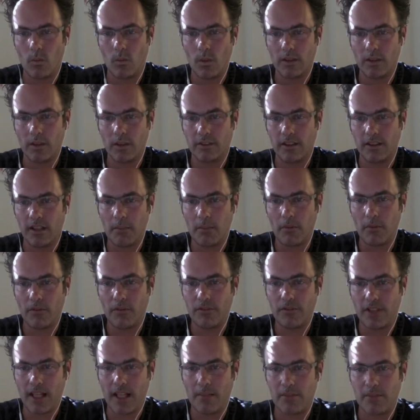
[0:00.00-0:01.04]
Well, the number of
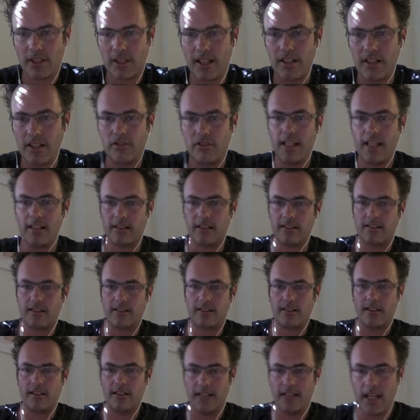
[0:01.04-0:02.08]
times I created
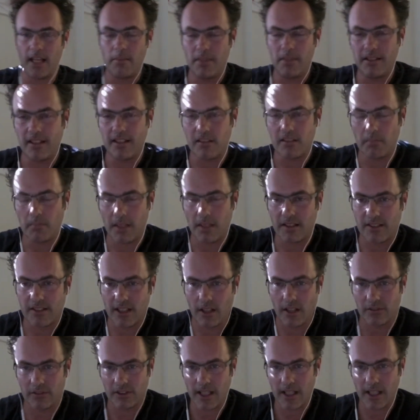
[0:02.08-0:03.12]
an A/B test
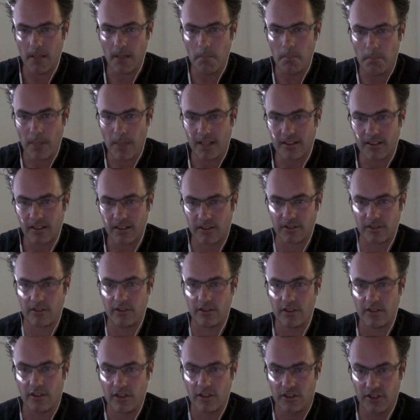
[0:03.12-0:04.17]
myself that impacted
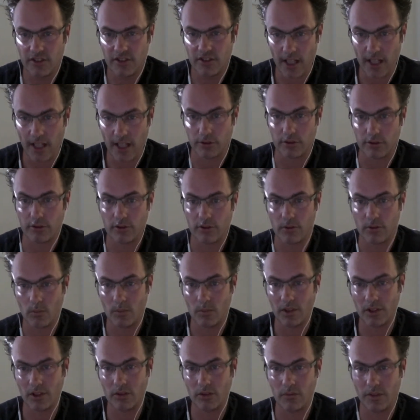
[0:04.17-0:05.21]
sales
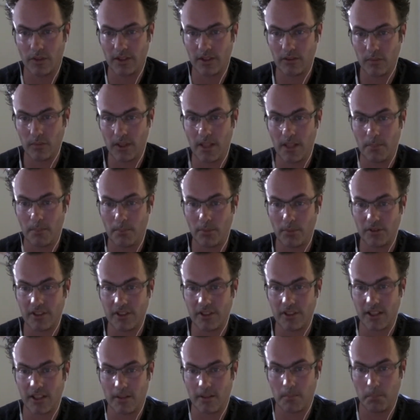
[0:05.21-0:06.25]
with a
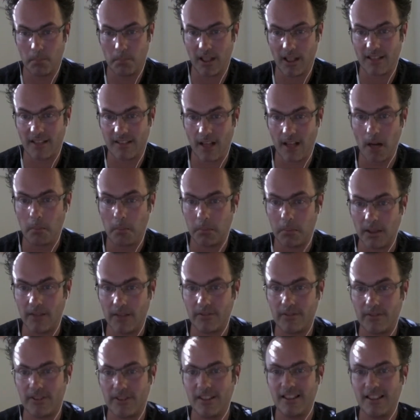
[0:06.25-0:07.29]
20% plus
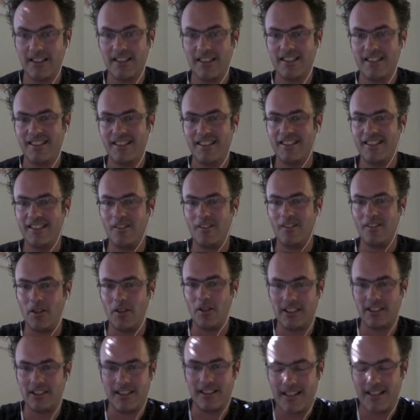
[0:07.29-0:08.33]
uplift, well,
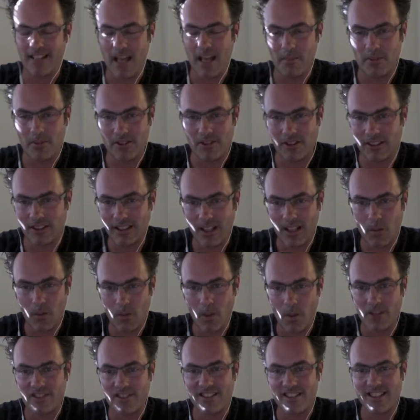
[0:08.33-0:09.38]
that happens only like
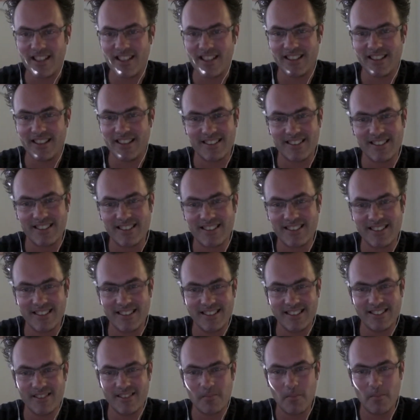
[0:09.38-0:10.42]
once a year.
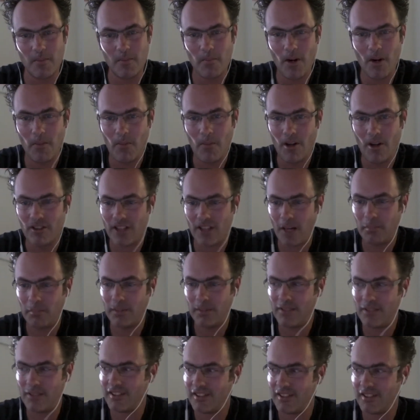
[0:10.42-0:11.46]
Most
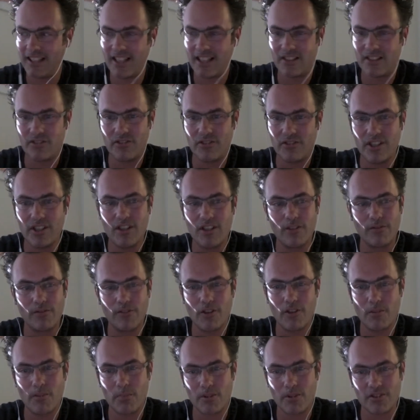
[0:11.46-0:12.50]
uplifts are like 3 or
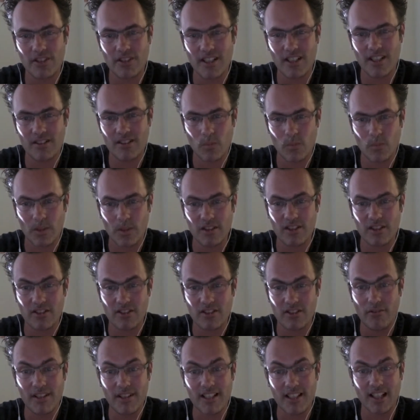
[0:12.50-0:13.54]
4%, which is
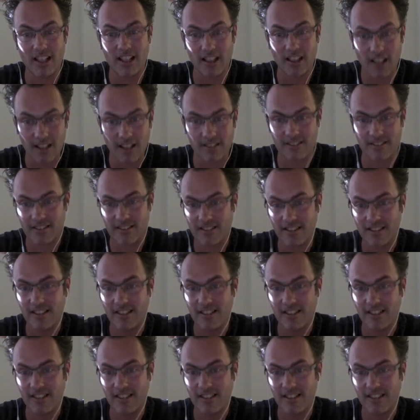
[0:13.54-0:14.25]
already a lot